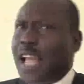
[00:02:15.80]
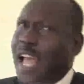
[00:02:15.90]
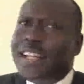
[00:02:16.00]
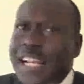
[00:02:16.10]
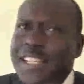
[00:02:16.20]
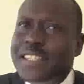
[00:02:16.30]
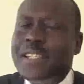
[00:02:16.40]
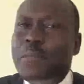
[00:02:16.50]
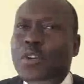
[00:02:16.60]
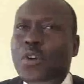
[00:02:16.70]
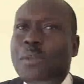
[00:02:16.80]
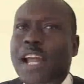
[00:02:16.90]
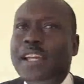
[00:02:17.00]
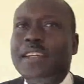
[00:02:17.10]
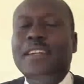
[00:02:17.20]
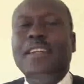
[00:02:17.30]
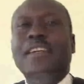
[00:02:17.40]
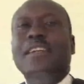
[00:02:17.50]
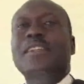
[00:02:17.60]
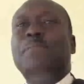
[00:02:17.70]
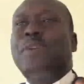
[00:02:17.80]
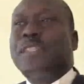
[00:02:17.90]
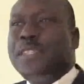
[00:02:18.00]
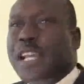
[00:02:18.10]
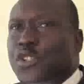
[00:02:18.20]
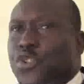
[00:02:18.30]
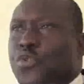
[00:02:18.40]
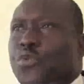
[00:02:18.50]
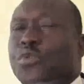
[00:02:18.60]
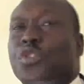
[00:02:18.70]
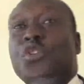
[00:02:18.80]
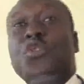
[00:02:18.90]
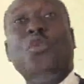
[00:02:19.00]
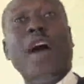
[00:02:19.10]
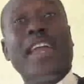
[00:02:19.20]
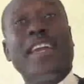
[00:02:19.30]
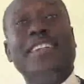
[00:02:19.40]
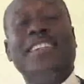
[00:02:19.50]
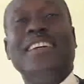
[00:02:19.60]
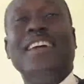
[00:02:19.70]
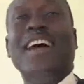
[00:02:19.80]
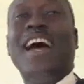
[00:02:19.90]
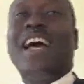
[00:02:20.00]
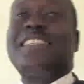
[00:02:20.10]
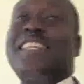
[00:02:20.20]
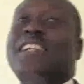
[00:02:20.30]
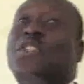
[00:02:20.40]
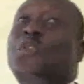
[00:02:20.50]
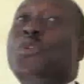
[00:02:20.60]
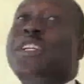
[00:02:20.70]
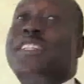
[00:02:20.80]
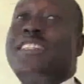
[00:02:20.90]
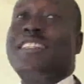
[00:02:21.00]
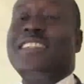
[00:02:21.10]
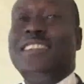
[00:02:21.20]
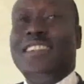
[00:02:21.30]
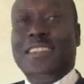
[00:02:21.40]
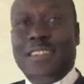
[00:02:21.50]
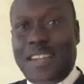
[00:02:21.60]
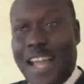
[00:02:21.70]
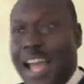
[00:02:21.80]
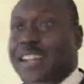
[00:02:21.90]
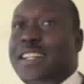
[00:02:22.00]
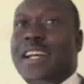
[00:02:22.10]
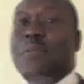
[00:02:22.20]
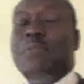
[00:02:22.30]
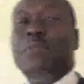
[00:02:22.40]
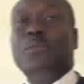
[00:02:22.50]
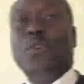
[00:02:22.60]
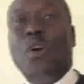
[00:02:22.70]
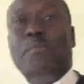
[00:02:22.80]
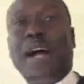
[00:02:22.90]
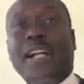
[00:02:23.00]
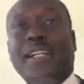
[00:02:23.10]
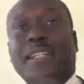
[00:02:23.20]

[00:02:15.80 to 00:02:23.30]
And that is the bottom line. The president should just go ahead, assent to it, and then go back.